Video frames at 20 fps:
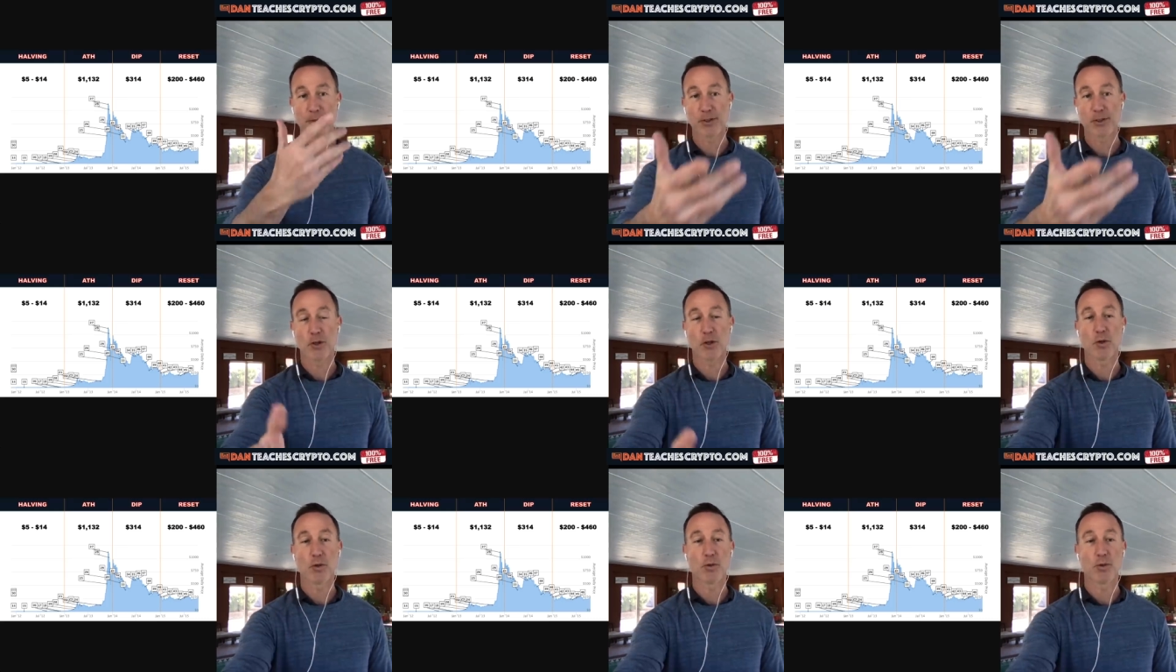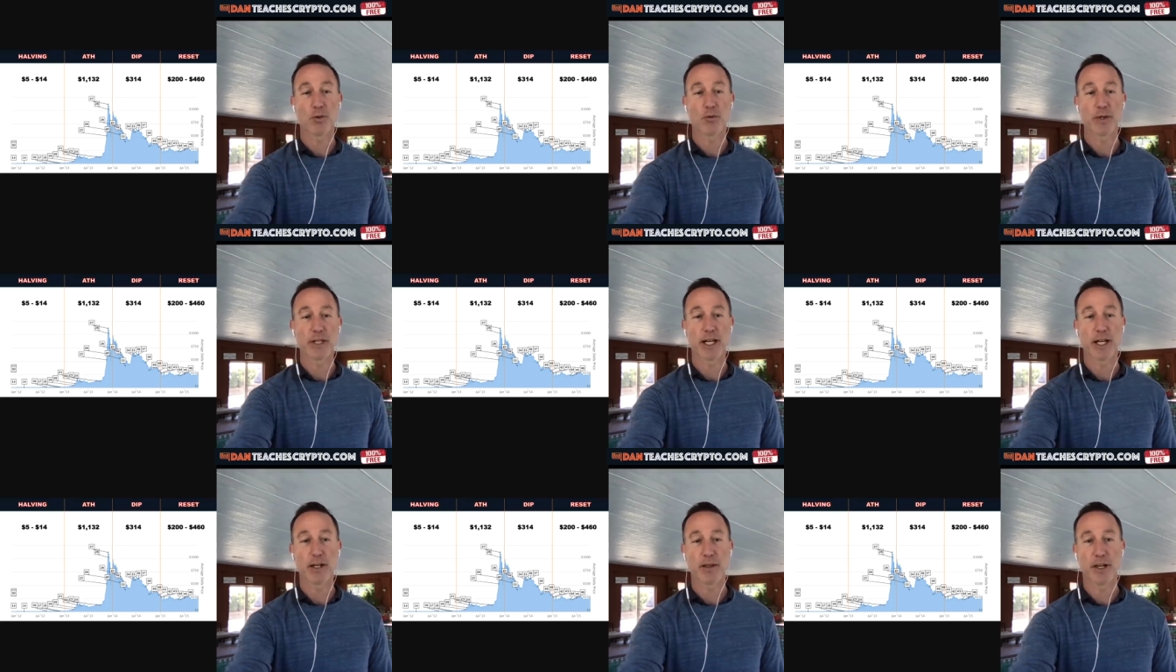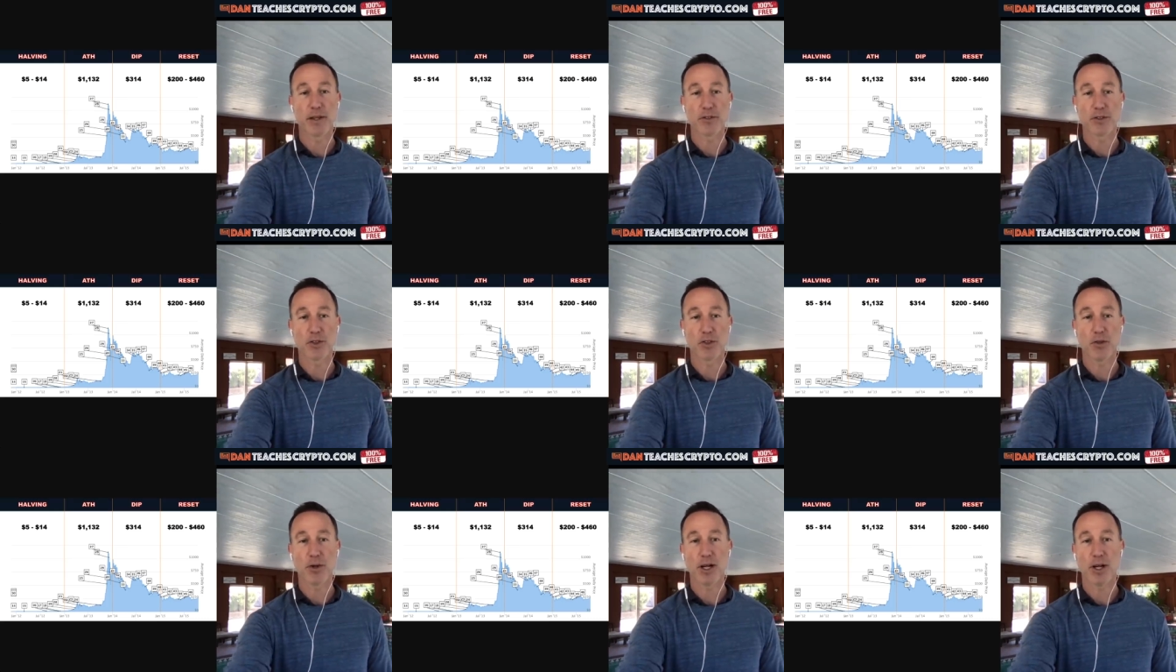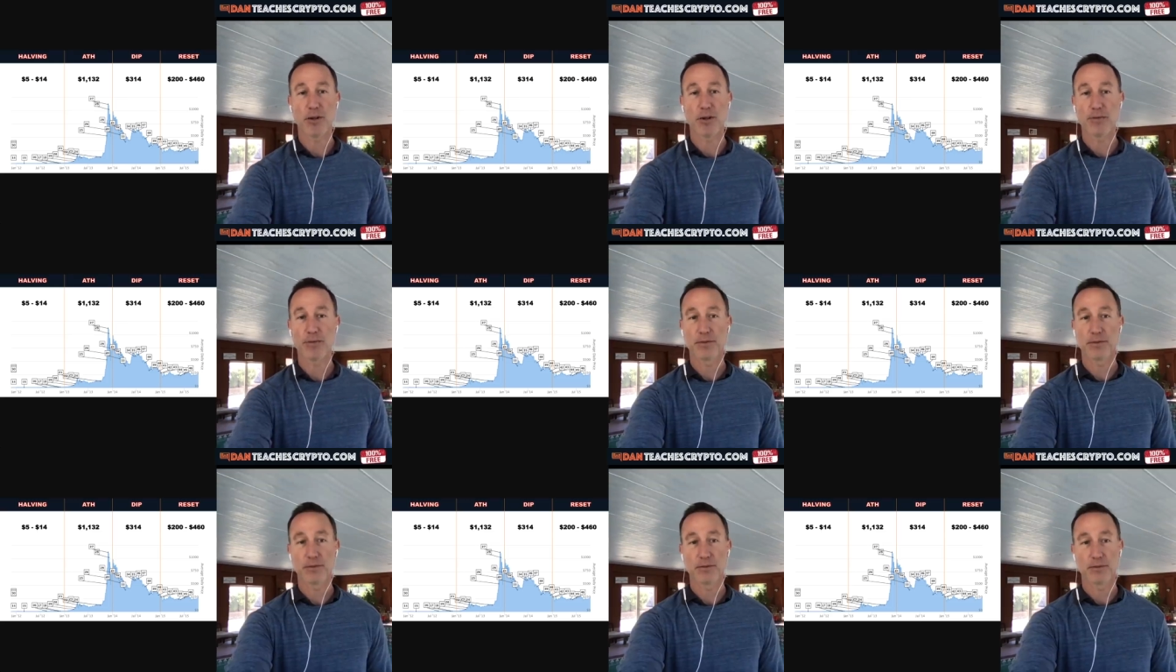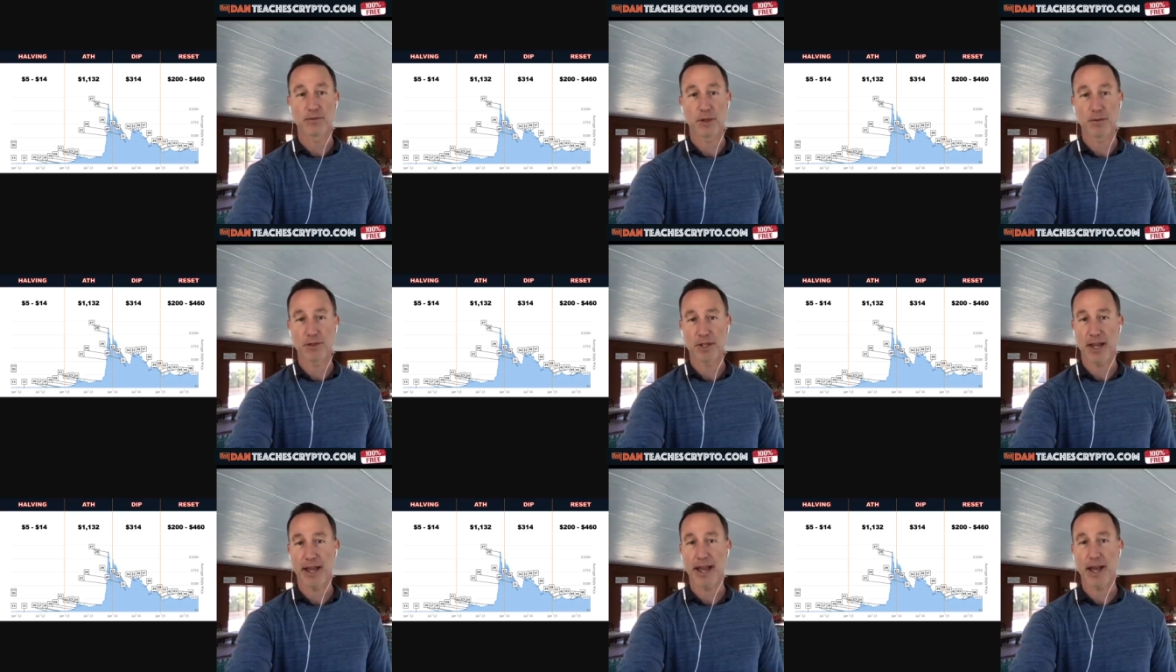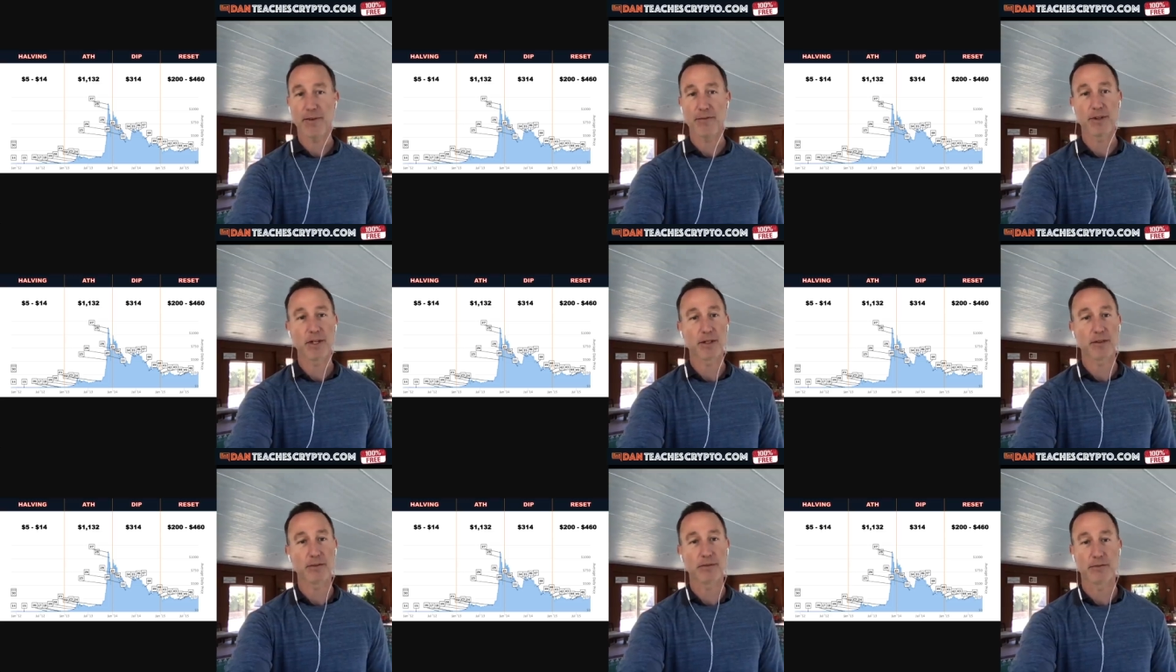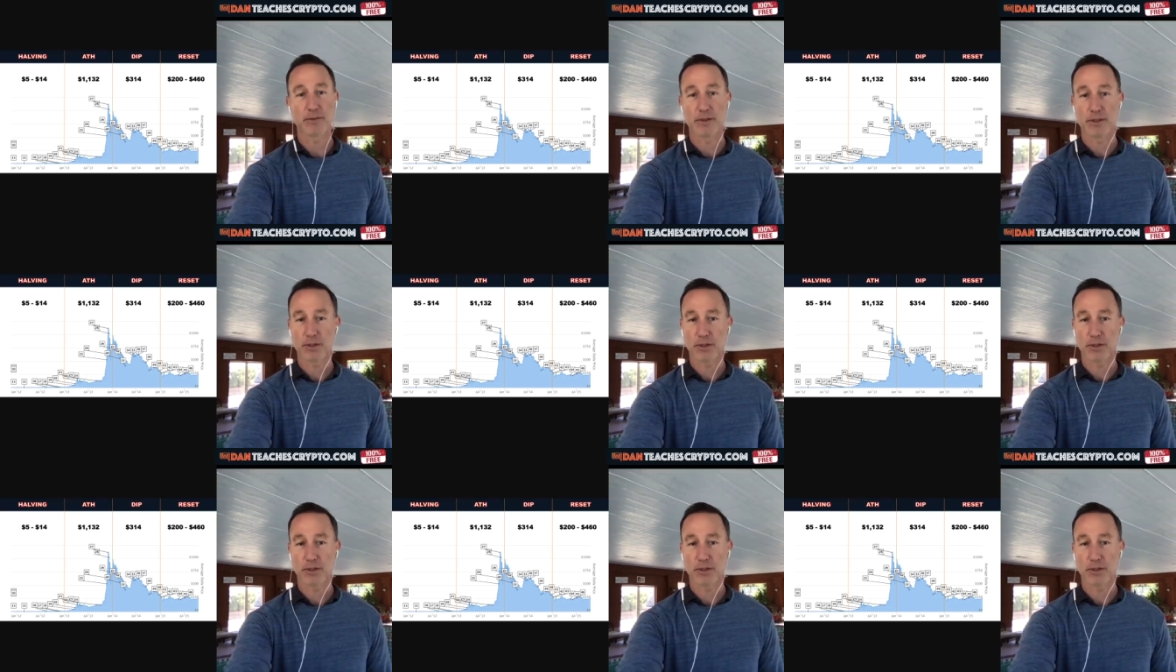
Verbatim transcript: So we got 2012, there was a halving,